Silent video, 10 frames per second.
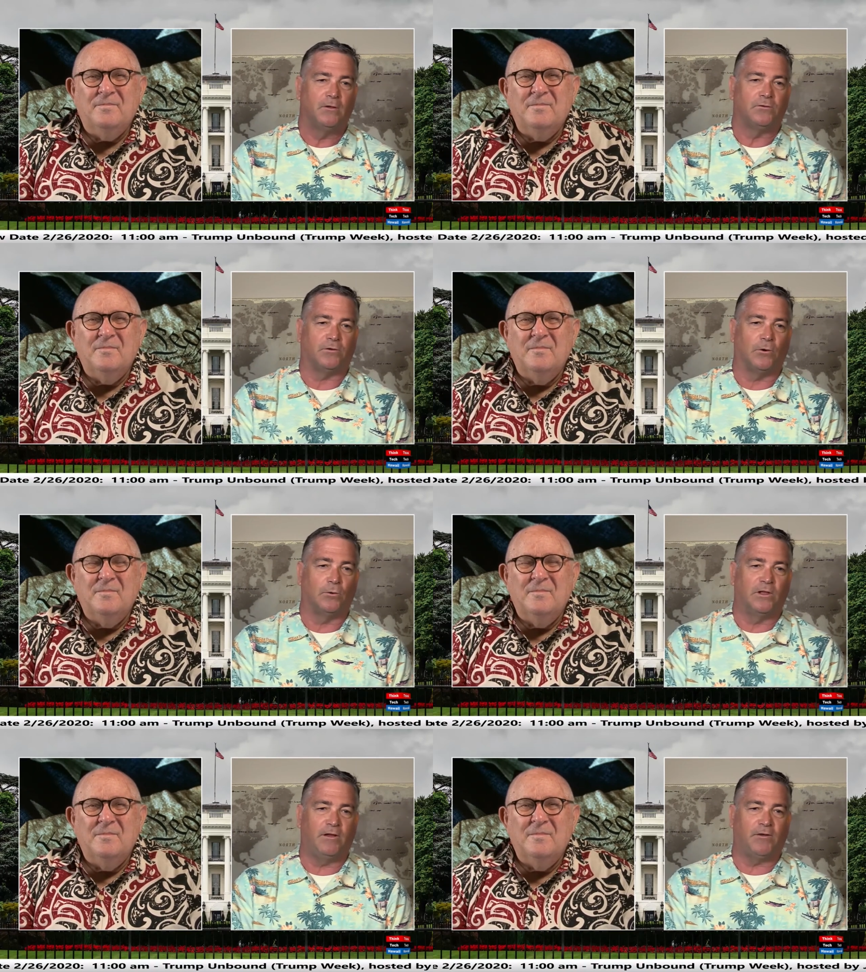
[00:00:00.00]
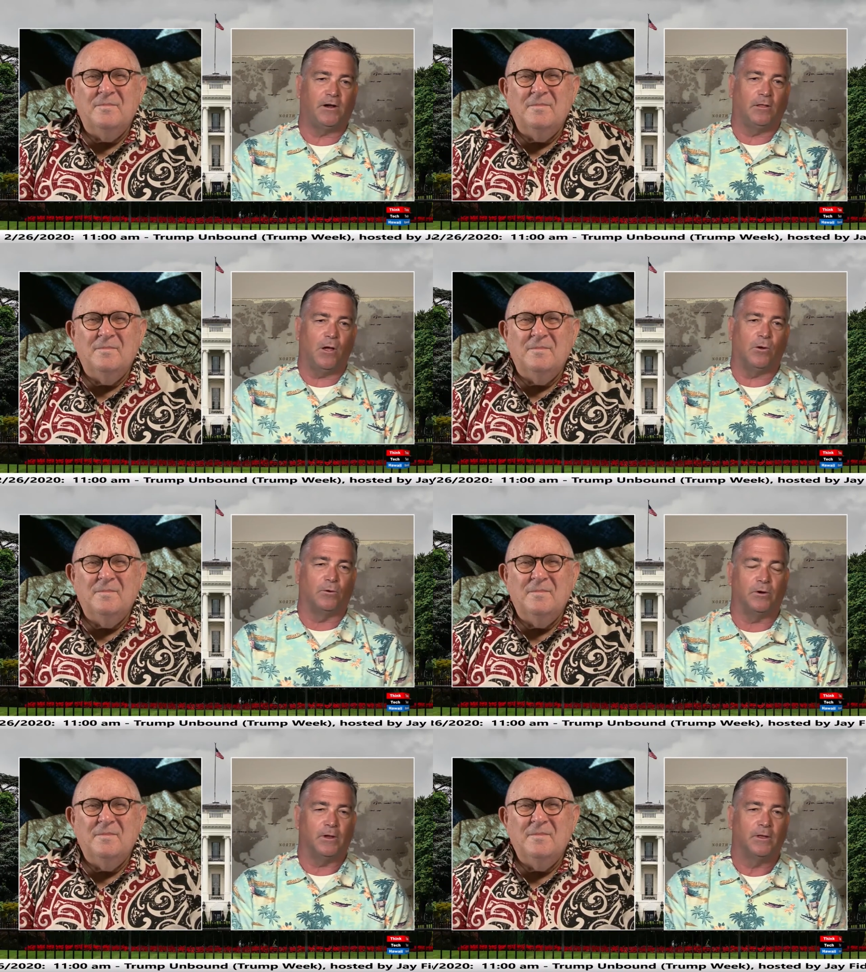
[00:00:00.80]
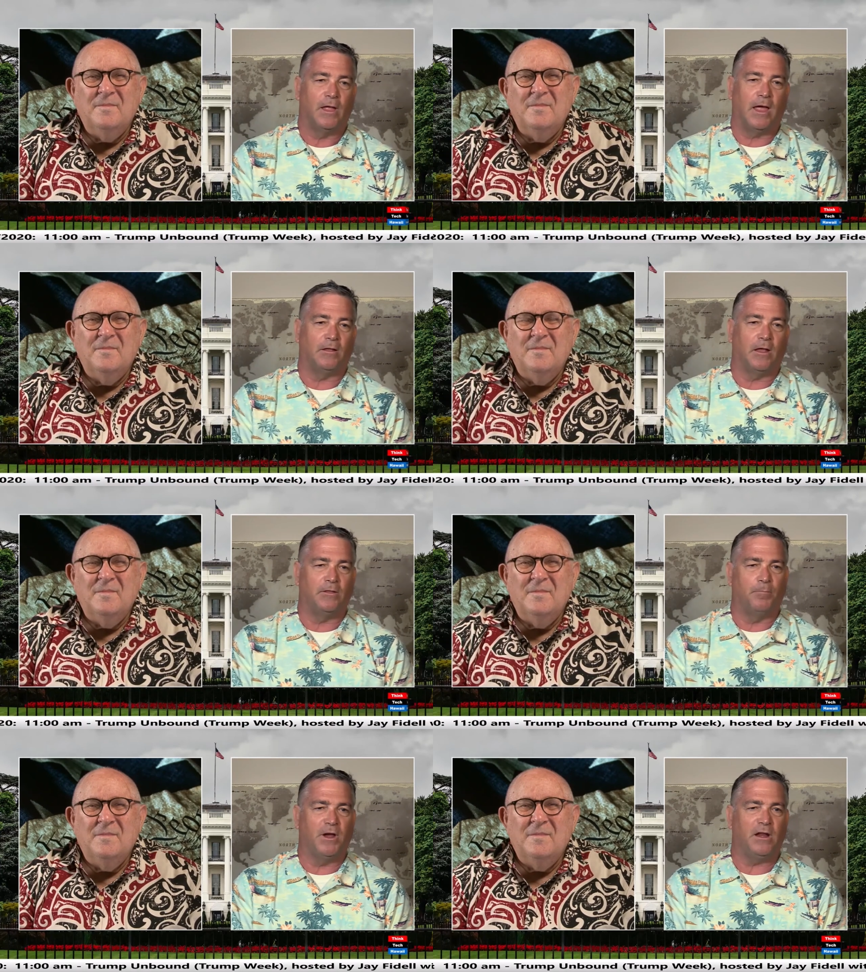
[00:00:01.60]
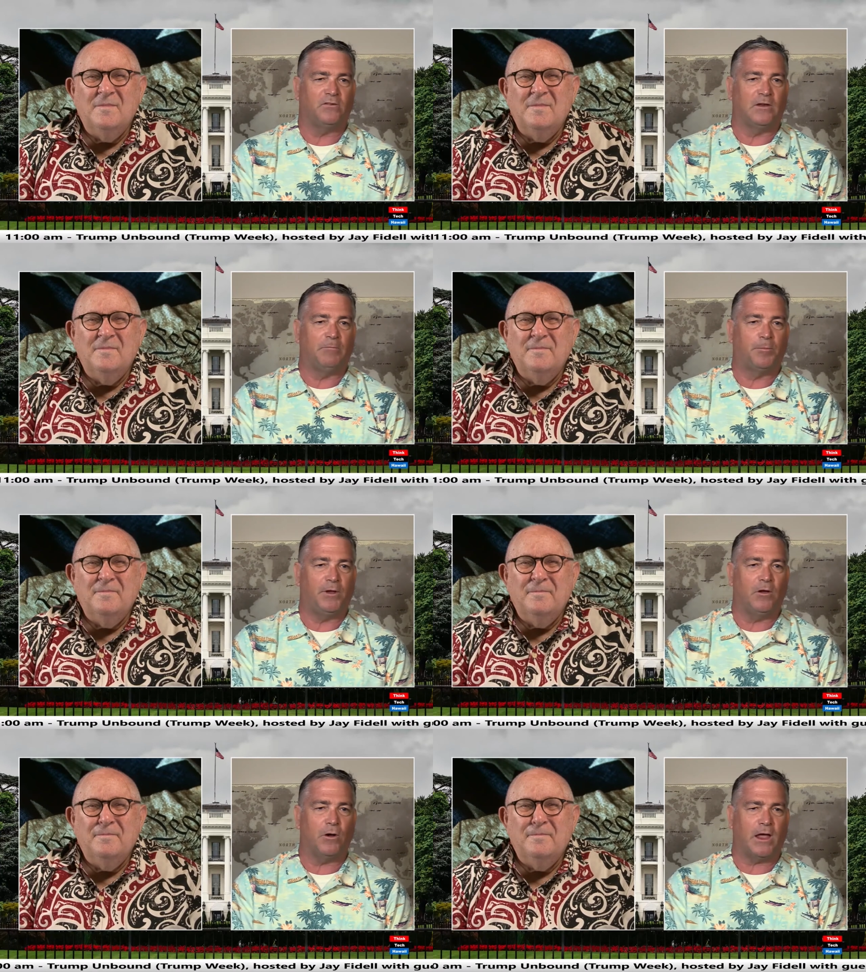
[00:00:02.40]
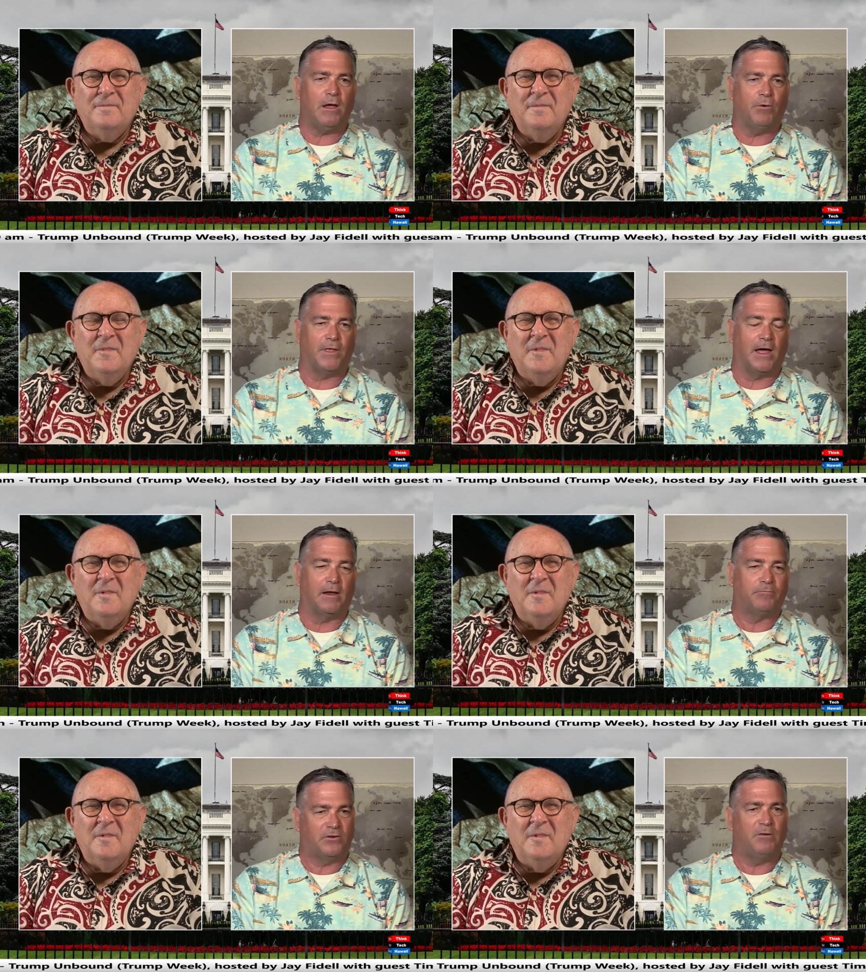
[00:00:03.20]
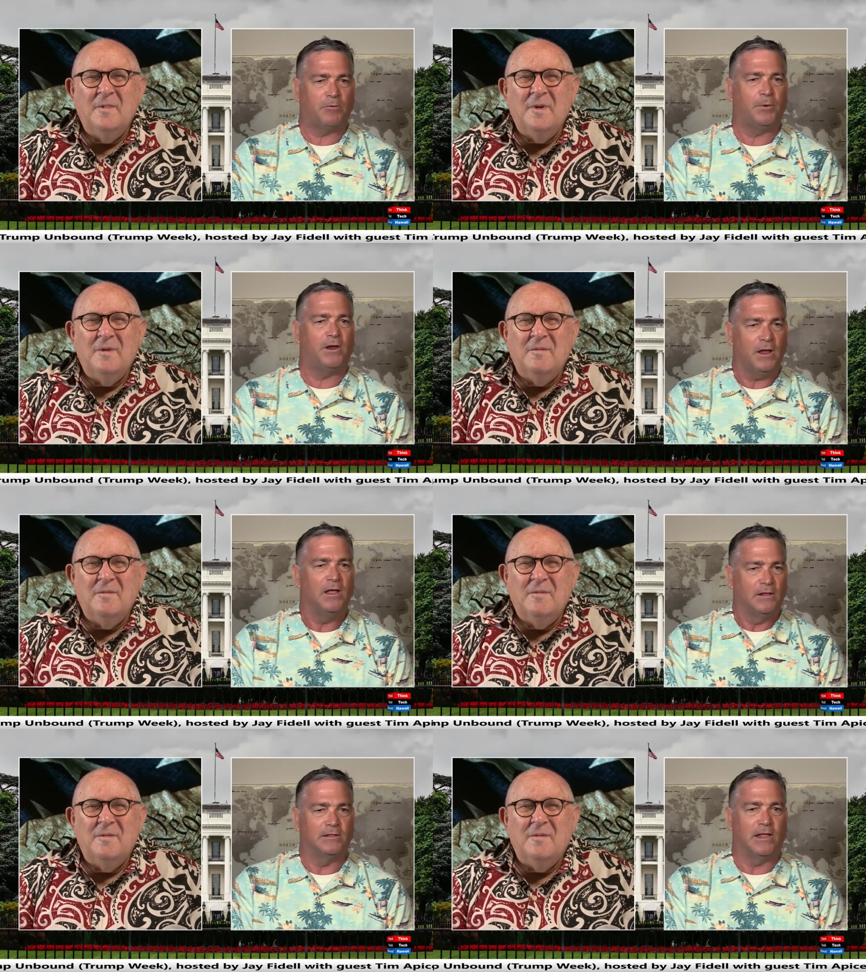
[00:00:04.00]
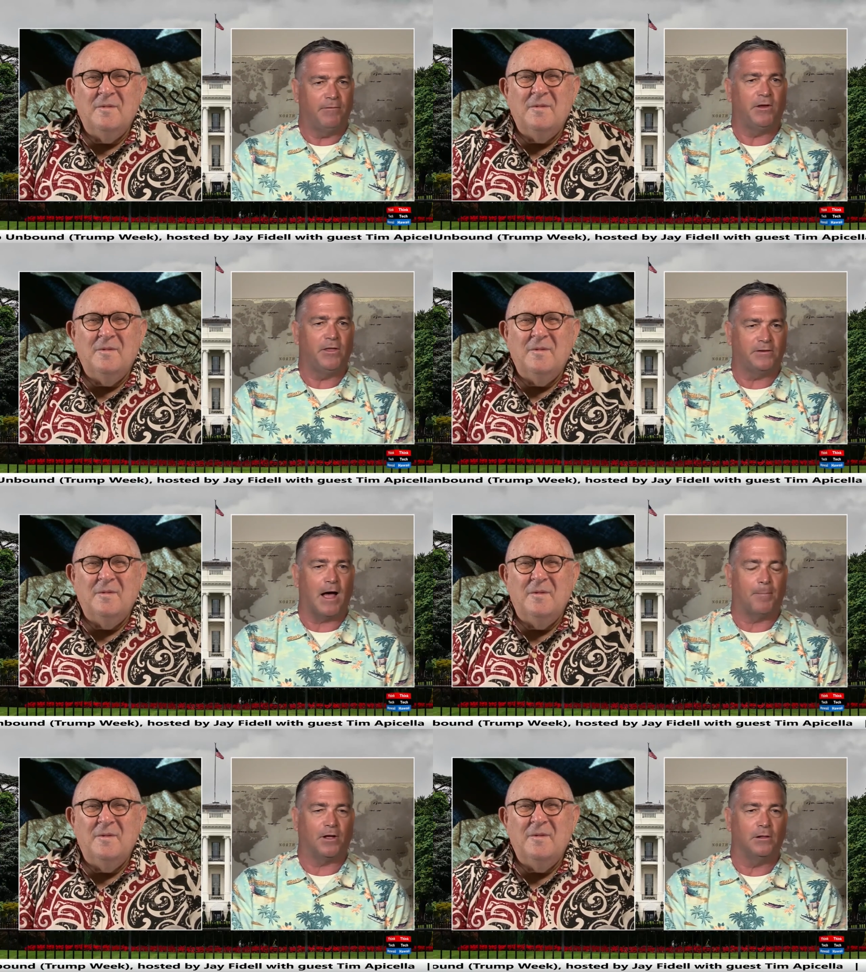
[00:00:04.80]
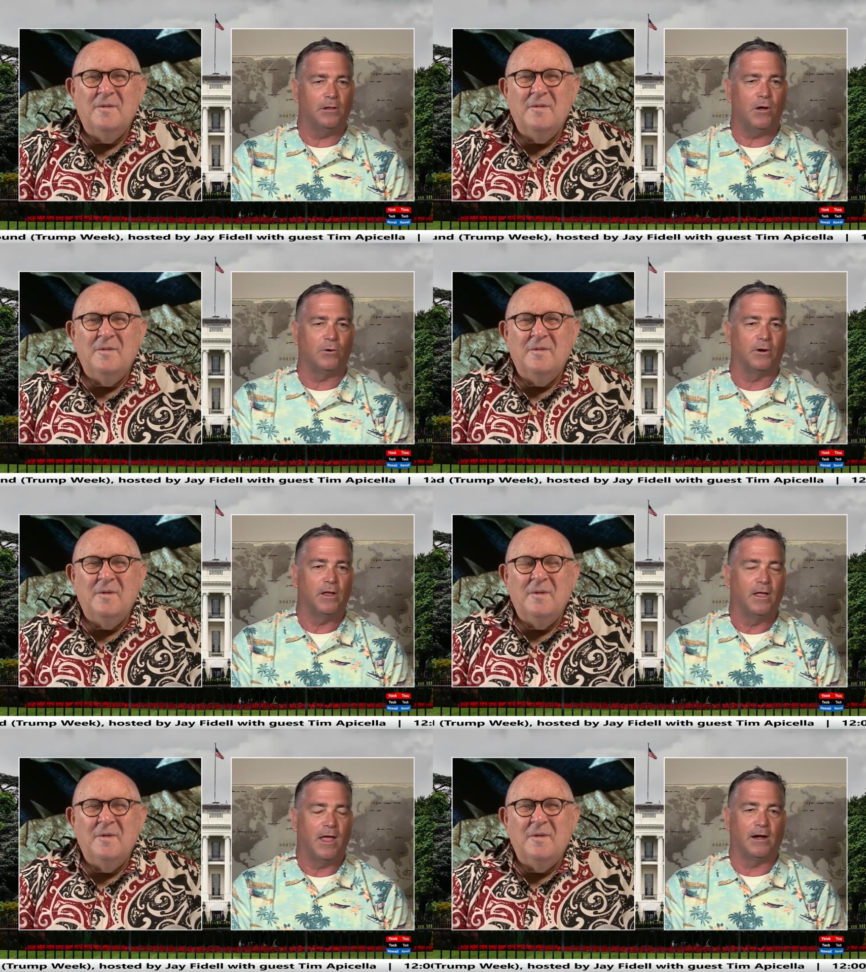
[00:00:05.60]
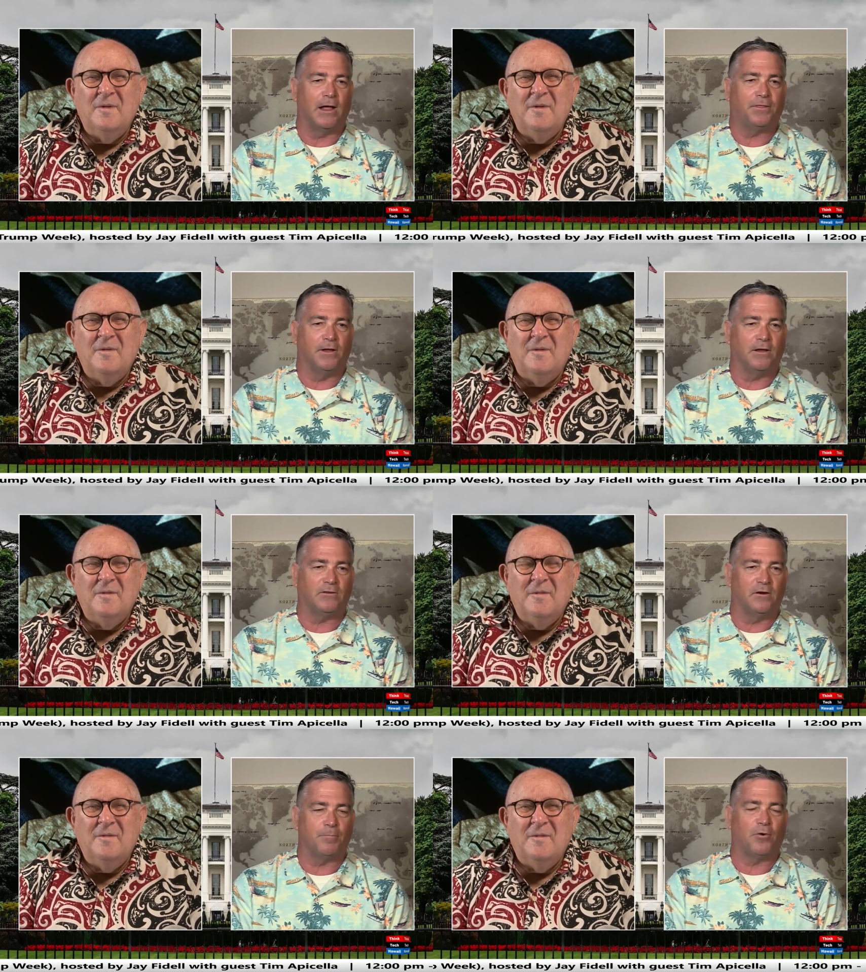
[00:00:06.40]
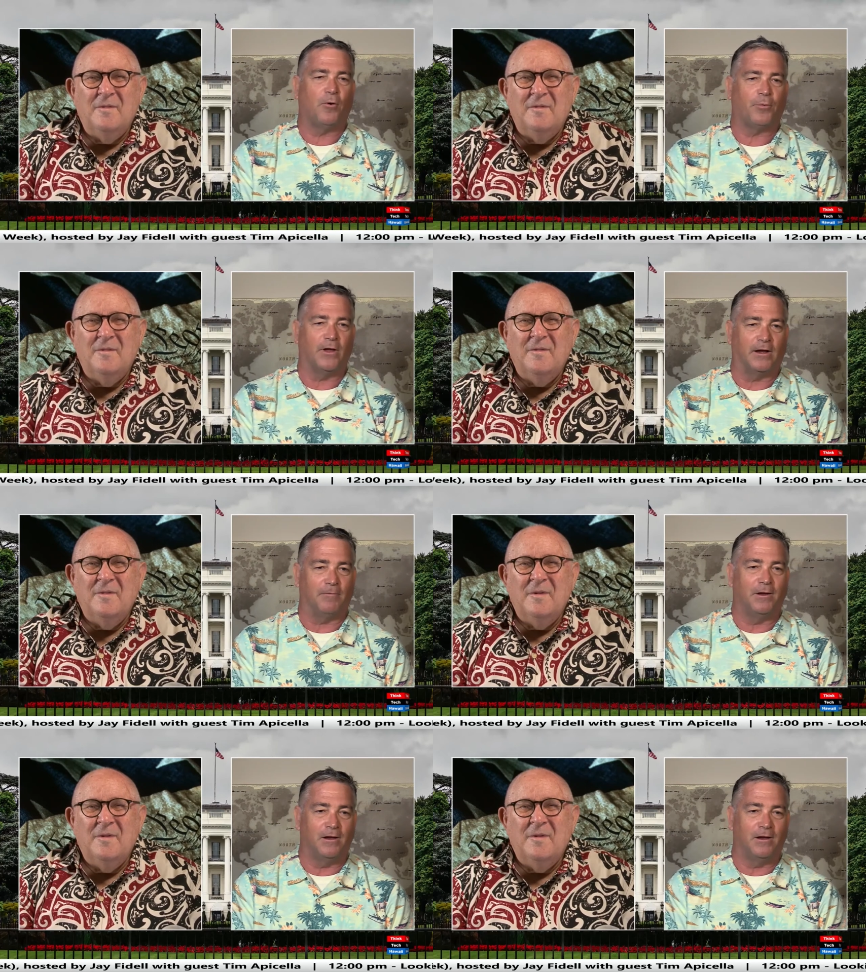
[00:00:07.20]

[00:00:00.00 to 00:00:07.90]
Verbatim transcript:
Speaker 1: So leave it alone. And, and the media seems to be okay with that. It seems to be leaving the topic alone. And I think it's inappropriate.